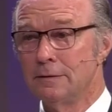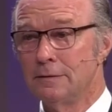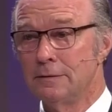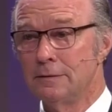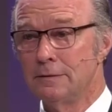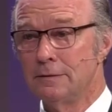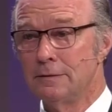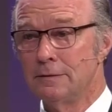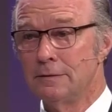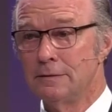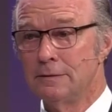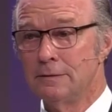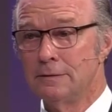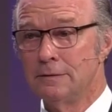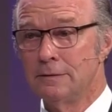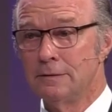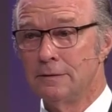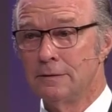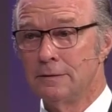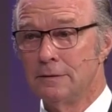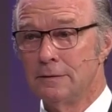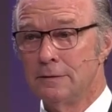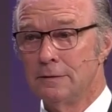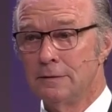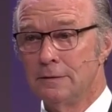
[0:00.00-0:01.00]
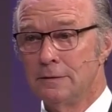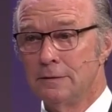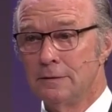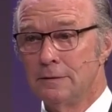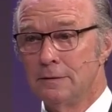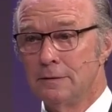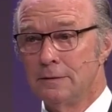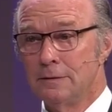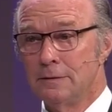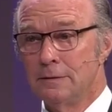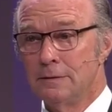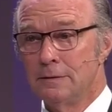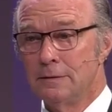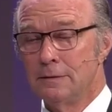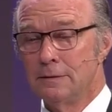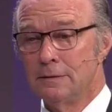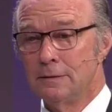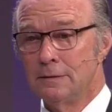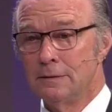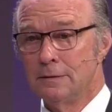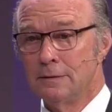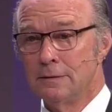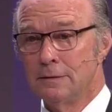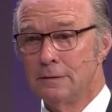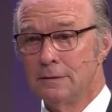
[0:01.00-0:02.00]

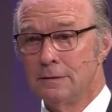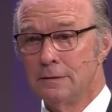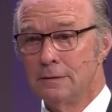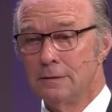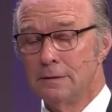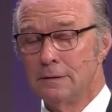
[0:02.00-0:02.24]
[no speech]